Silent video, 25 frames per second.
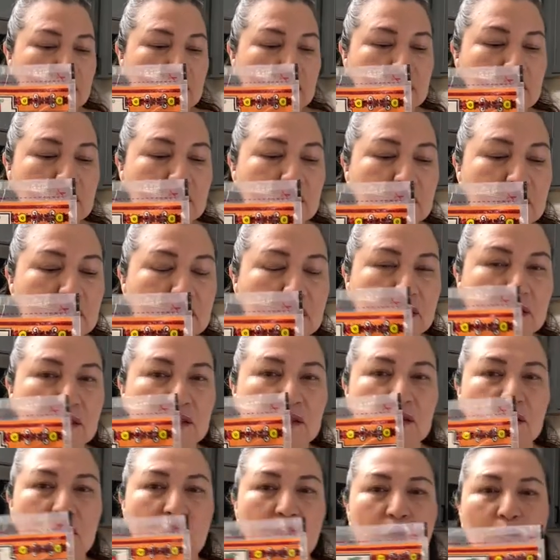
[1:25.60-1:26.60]
this
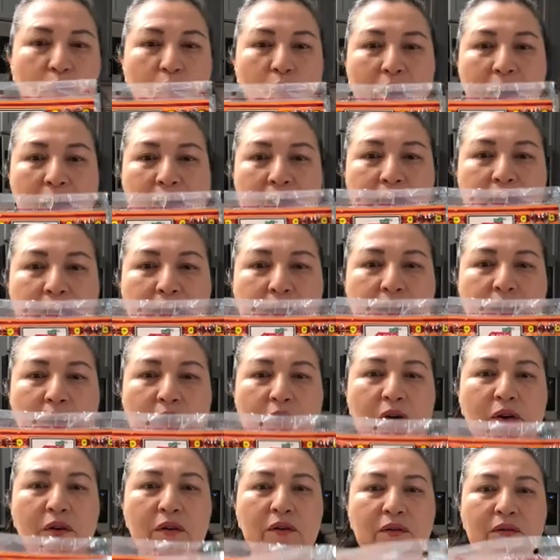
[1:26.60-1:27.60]
is
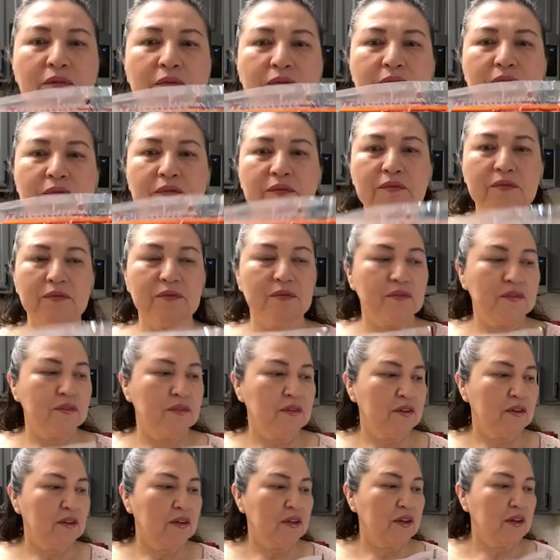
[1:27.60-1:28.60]
guajillo,
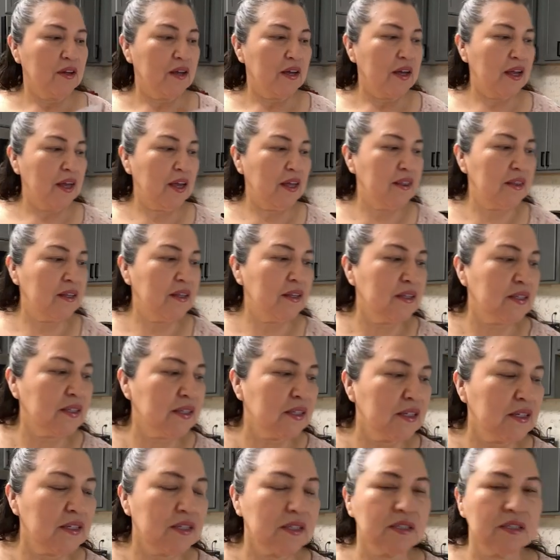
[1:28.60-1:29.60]
and this
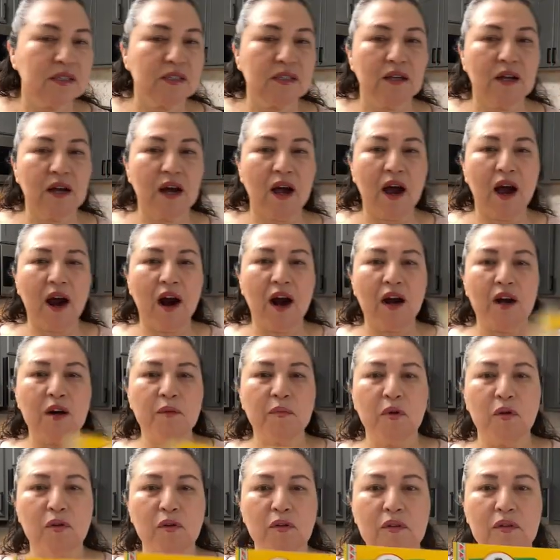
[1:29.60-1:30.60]
is
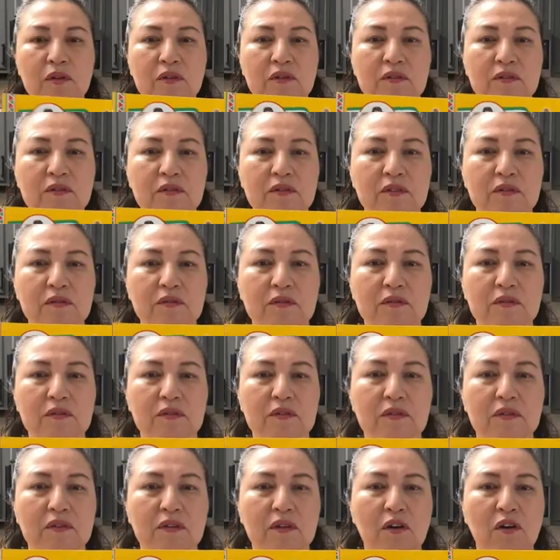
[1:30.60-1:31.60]
árbol.
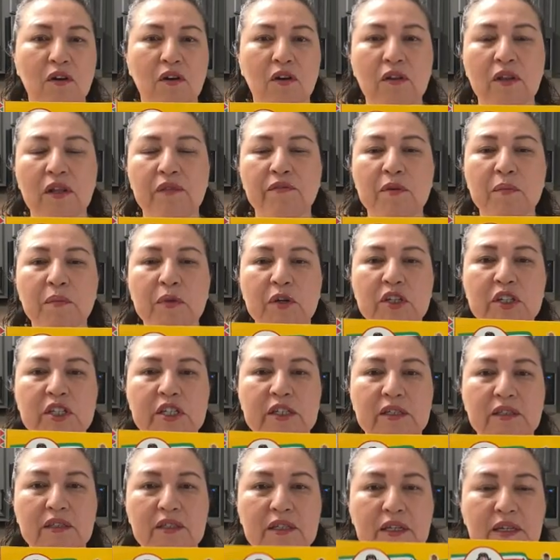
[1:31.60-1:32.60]
All of them are
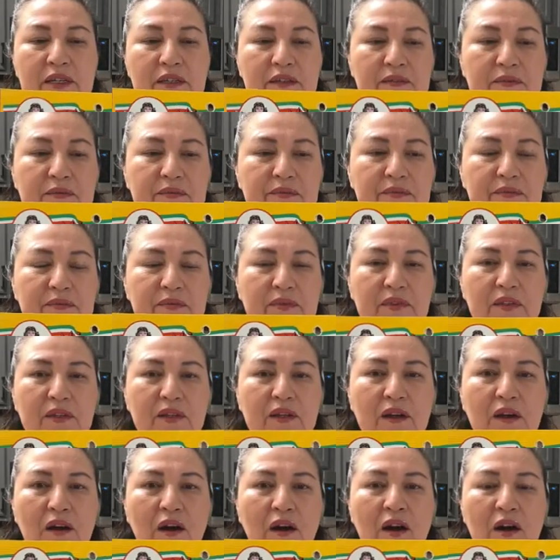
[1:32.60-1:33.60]
chili.
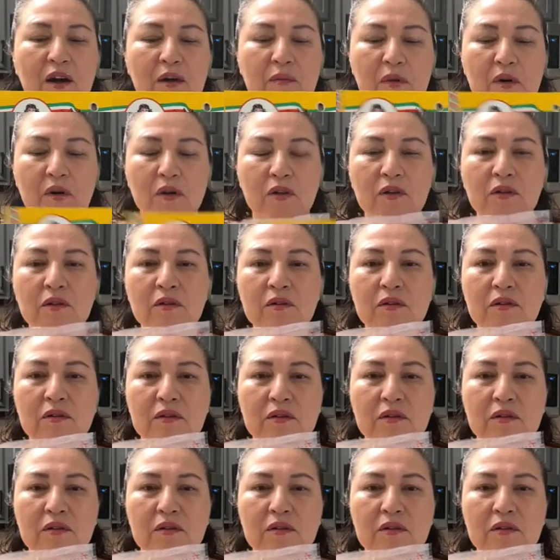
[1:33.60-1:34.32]
Árbol,